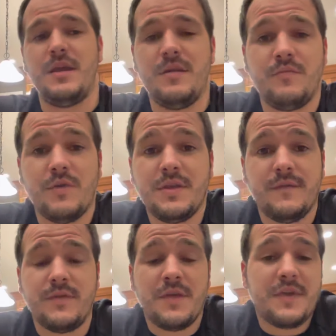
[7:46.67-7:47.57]
really,
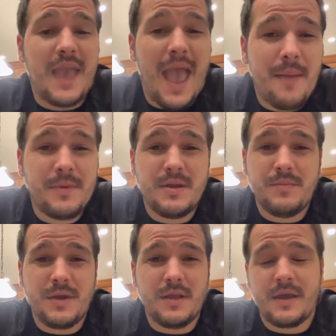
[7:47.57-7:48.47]
if nothing happened, it'd
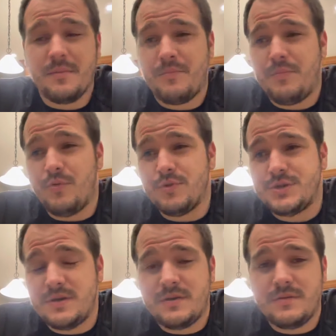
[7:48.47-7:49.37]
be like a
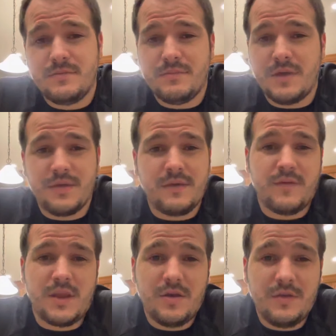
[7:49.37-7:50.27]
bullshit nothing video,